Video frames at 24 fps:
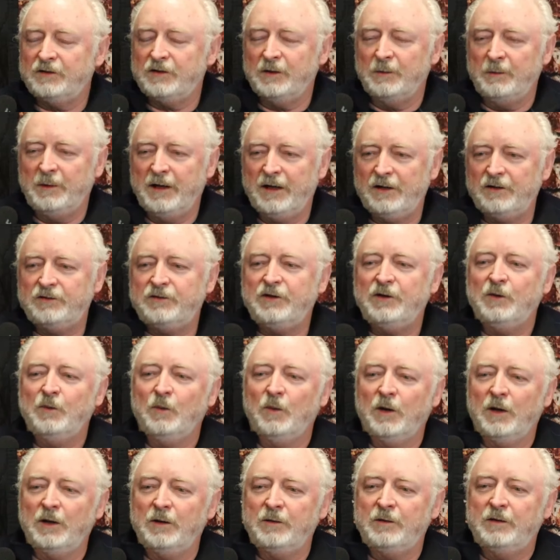amazing
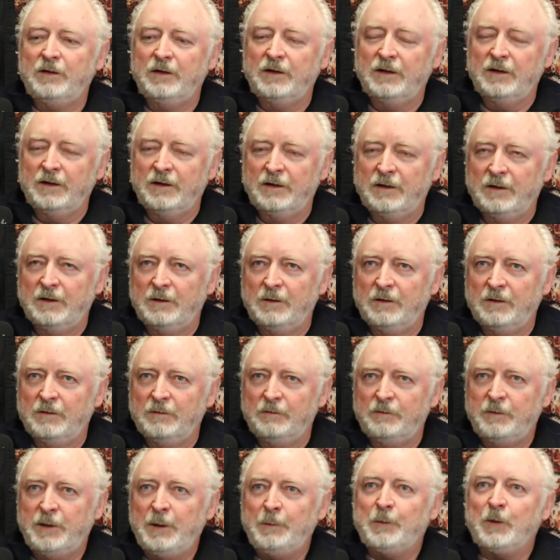what
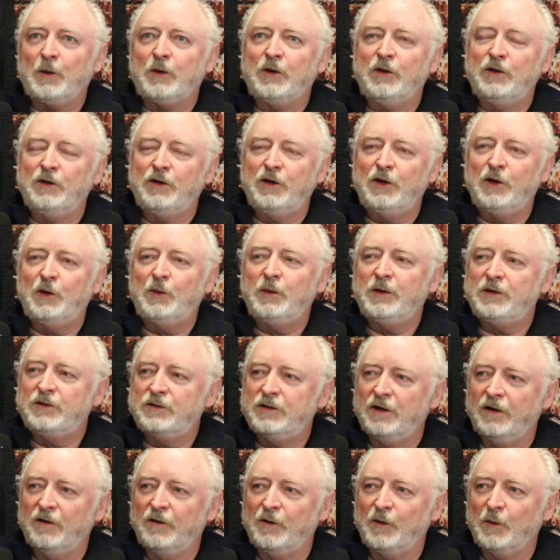people can do to each
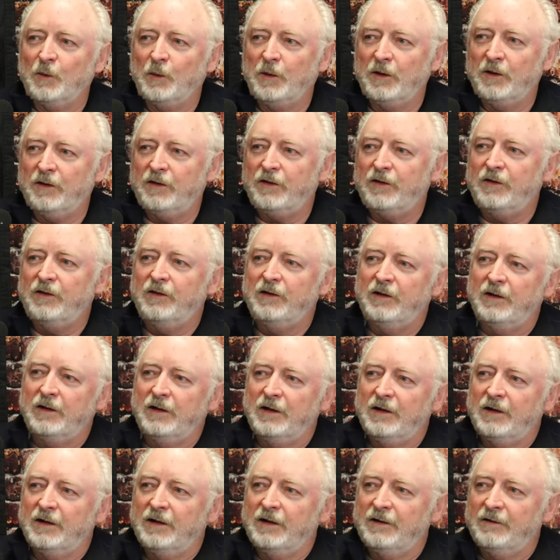other with
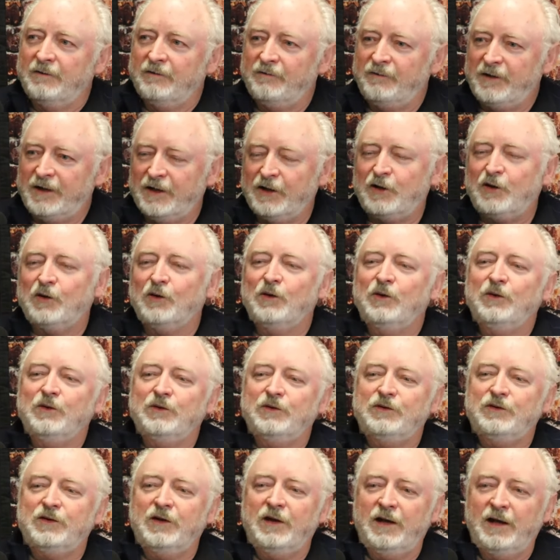yeah.
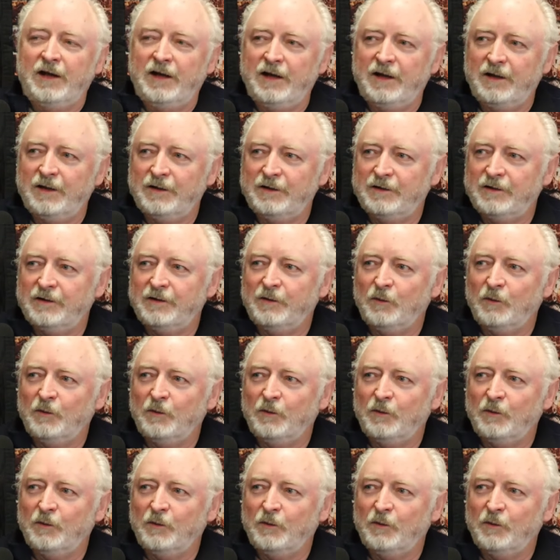vehicles and